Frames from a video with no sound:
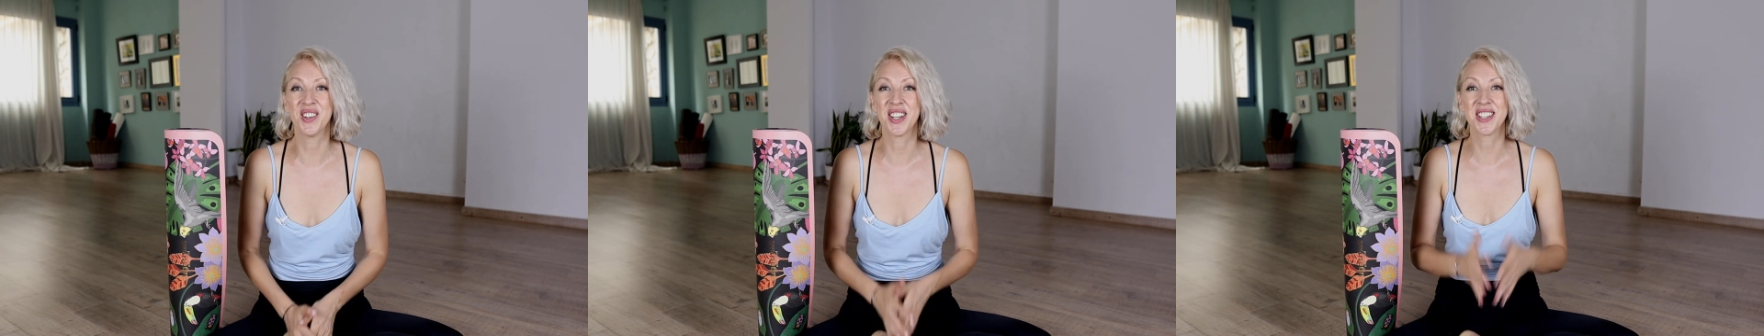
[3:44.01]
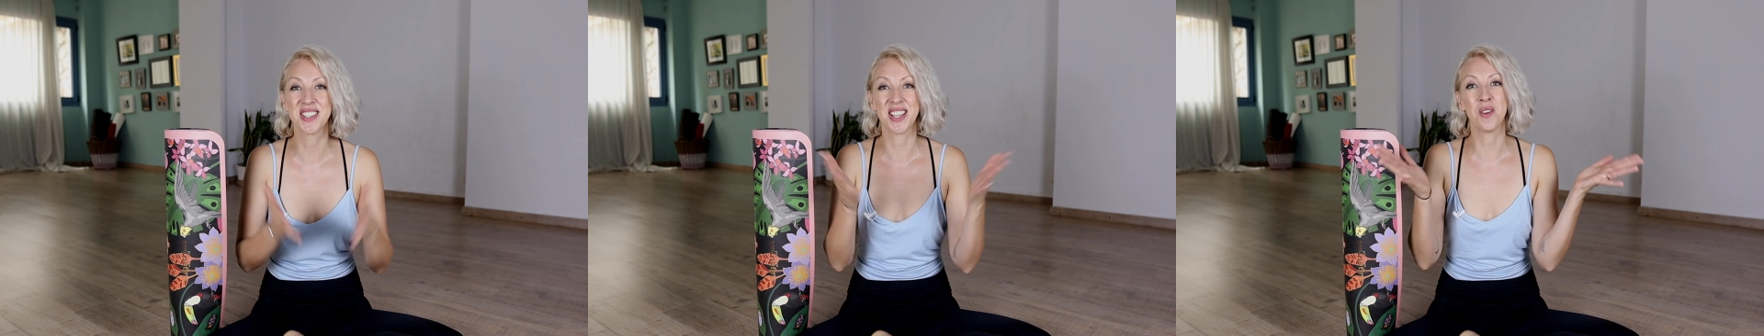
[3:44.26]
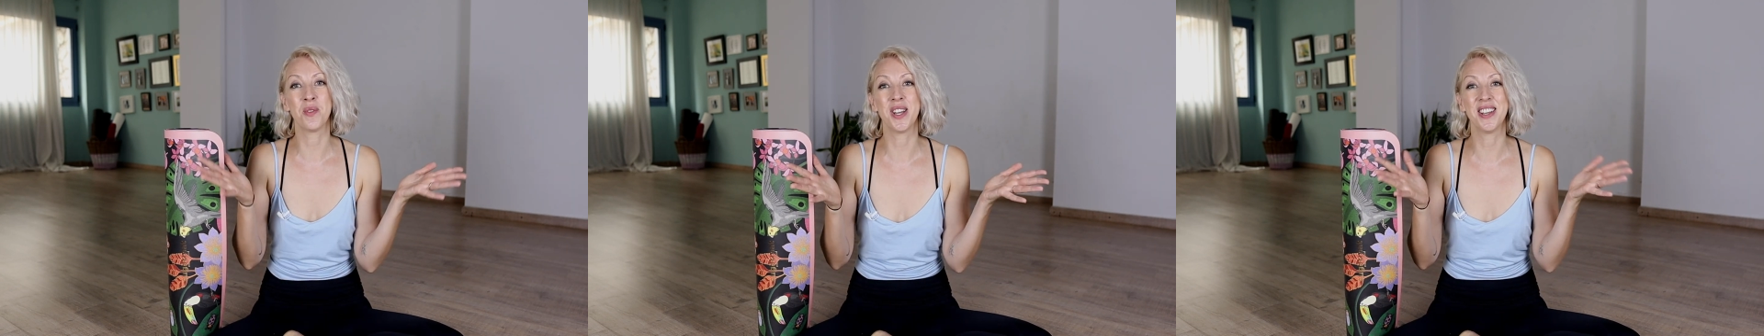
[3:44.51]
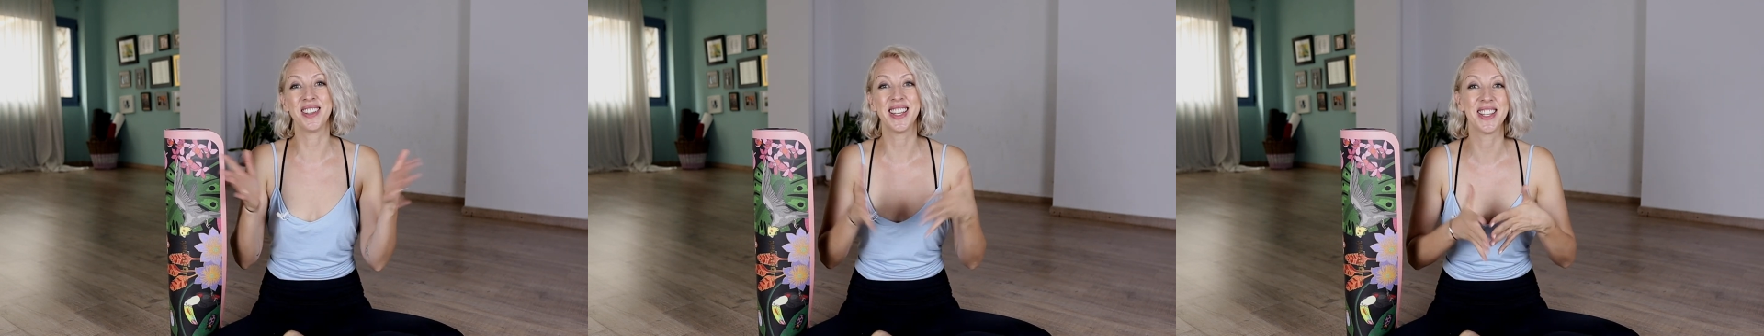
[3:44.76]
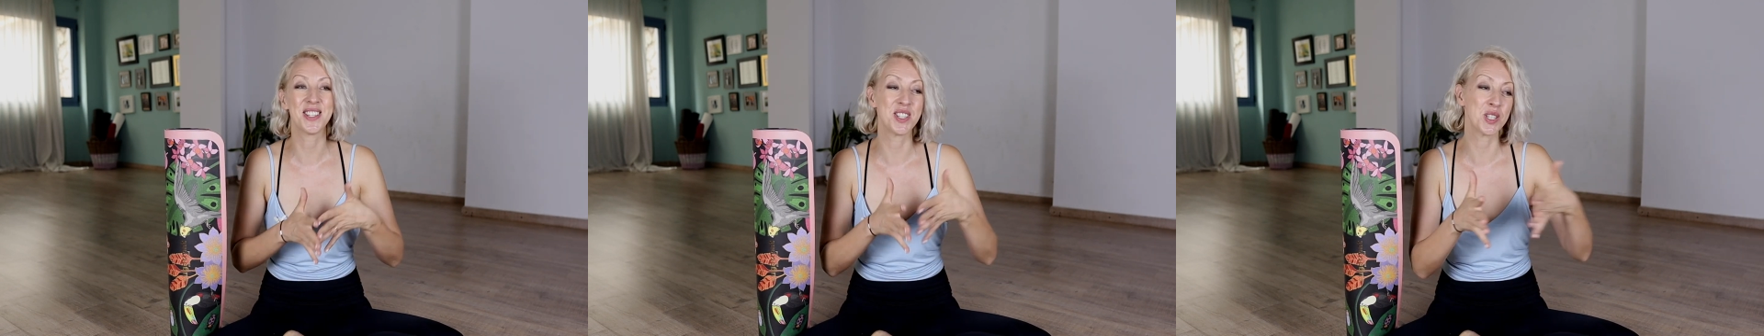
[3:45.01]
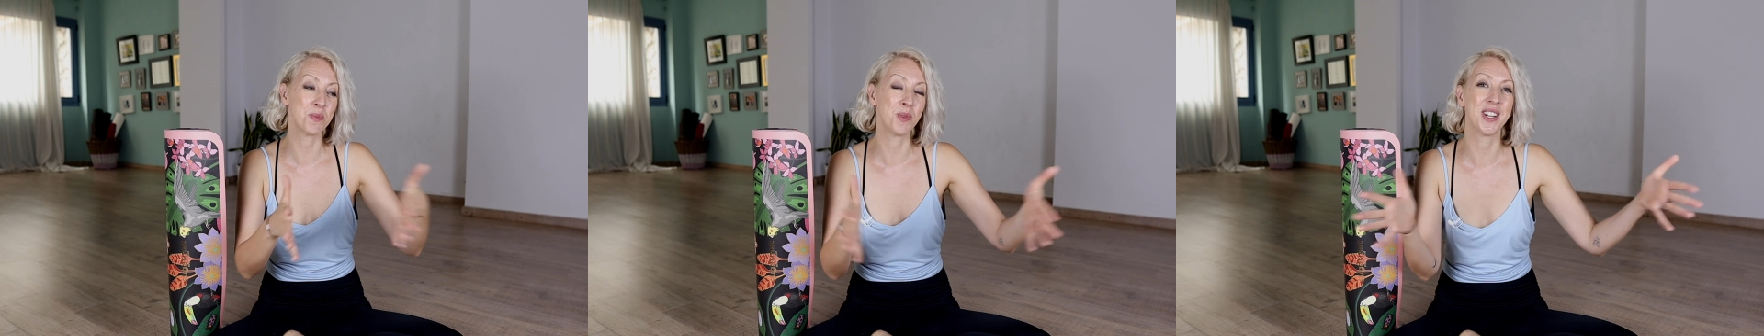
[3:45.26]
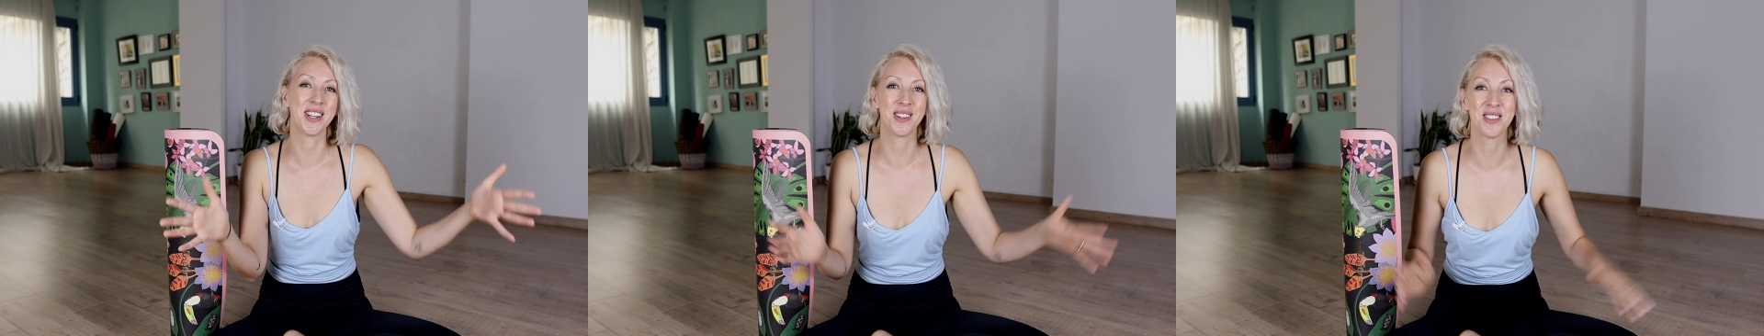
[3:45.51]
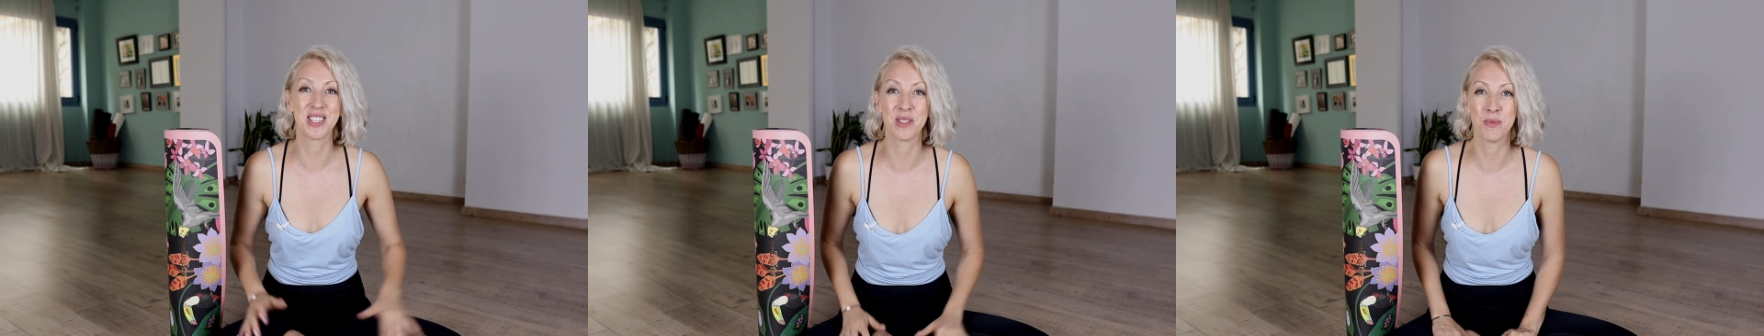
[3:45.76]
as that way it'll get to spread
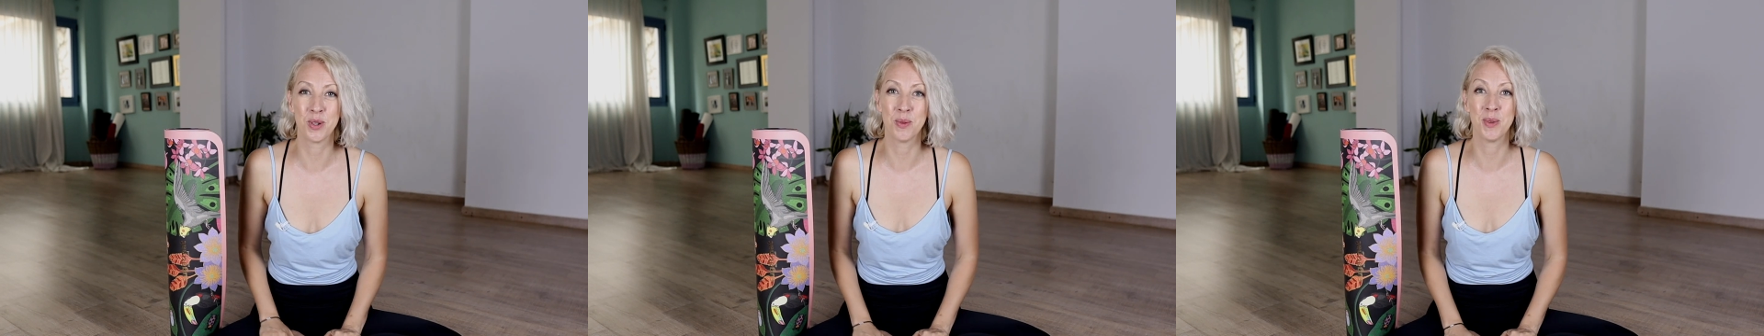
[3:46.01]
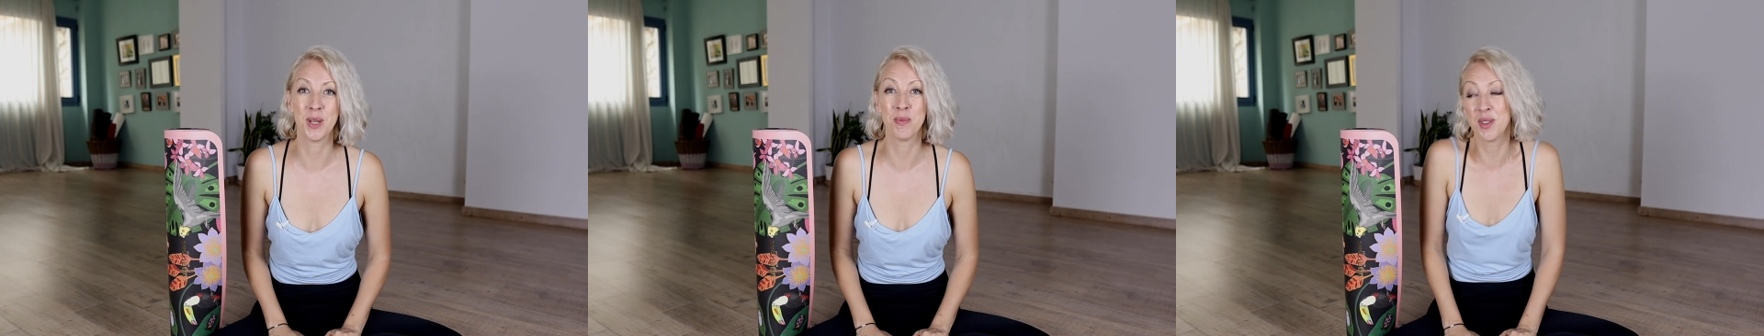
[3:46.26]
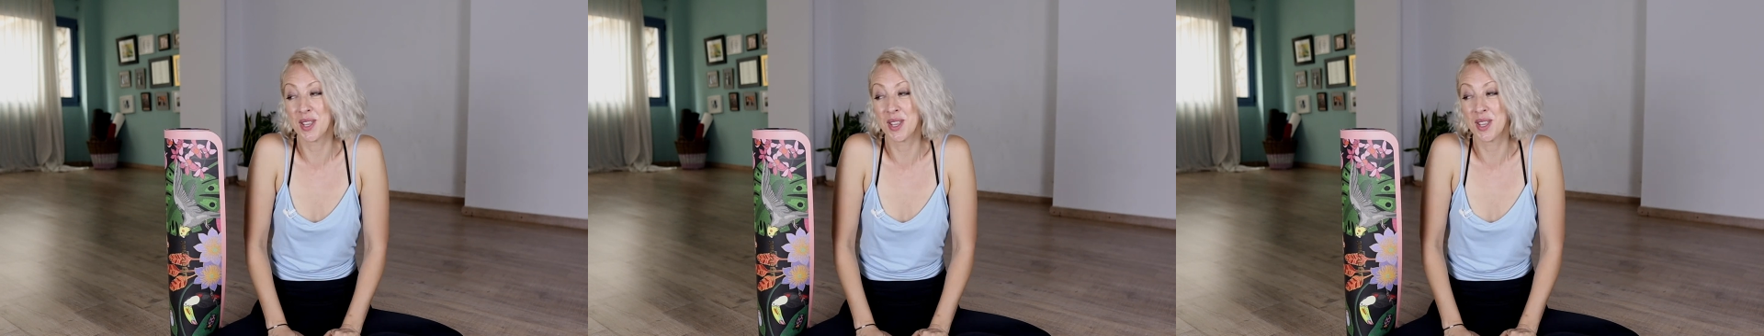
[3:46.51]
out to more people